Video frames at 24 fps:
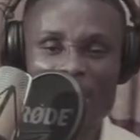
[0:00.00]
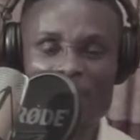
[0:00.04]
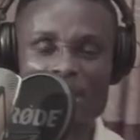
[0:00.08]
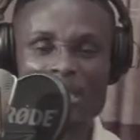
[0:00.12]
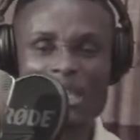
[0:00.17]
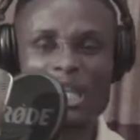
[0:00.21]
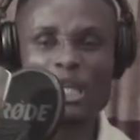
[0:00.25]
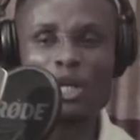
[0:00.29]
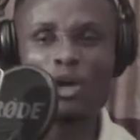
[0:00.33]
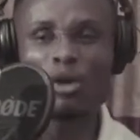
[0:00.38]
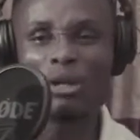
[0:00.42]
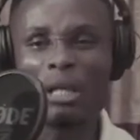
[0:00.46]

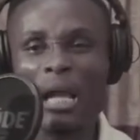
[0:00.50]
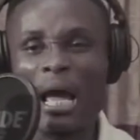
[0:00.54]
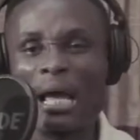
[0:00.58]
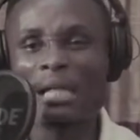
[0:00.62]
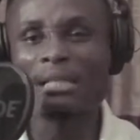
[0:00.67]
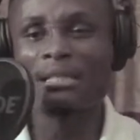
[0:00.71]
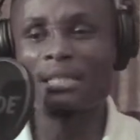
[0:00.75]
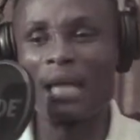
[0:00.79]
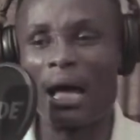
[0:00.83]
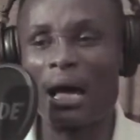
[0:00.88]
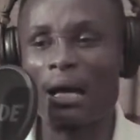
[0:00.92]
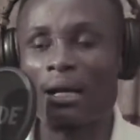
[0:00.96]
See you
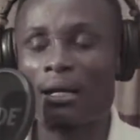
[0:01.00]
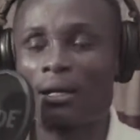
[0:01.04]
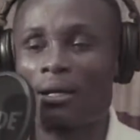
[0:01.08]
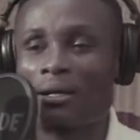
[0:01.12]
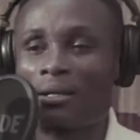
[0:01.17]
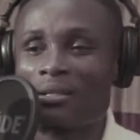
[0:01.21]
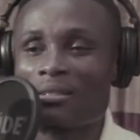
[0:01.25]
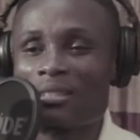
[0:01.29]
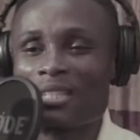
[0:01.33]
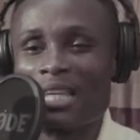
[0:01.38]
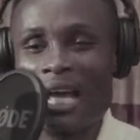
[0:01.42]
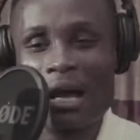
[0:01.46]
later.
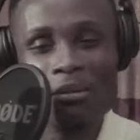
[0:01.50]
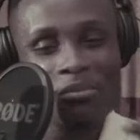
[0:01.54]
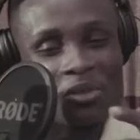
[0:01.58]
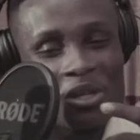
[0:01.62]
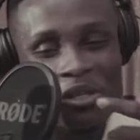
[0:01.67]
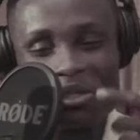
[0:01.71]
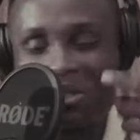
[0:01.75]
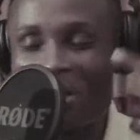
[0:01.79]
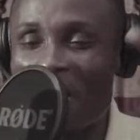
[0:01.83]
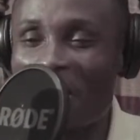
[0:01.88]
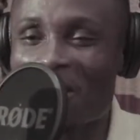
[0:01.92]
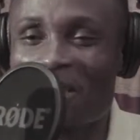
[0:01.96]
Time
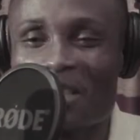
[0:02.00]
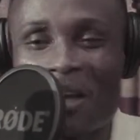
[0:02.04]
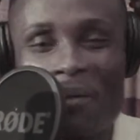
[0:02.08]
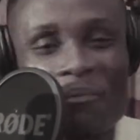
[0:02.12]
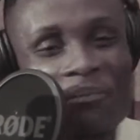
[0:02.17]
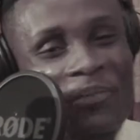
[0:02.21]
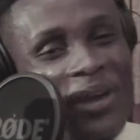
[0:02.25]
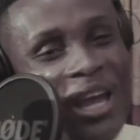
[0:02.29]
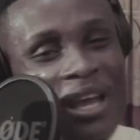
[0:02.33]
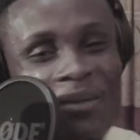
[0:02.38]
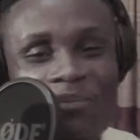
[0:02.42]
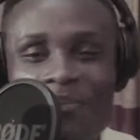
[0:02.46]
to stack
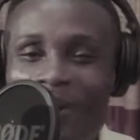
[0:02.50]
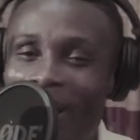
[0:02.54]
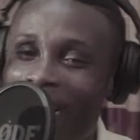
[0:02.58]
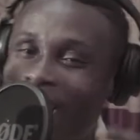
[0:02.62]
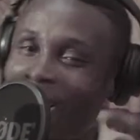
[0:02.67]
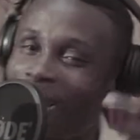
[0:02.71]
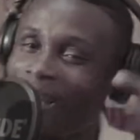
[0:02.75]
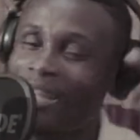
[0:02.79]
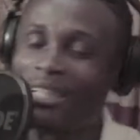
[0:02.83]
some paper.